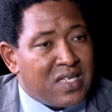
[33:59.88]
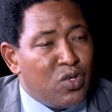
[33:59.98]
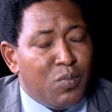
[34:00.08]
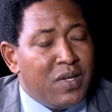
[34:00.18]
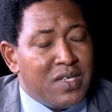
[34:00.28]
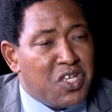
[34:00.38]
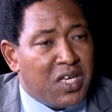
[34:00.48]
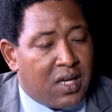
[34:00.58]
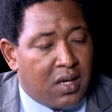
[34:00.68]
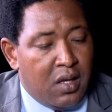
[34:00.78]
Nobody's
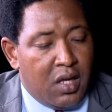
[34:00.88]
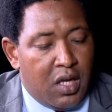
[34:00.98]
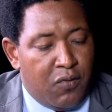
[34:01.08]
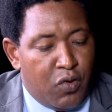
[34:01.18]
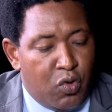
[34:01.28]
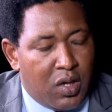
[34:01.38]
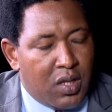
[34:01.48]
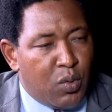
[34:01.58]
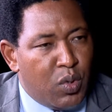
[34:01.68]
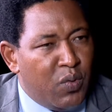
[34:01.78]
checking. If you look at
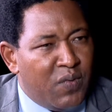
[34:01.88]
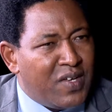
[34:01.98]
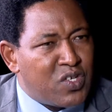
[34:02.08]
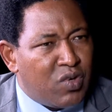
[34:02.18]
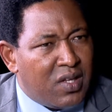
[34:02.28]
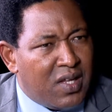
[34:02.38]
the way we've destroyed the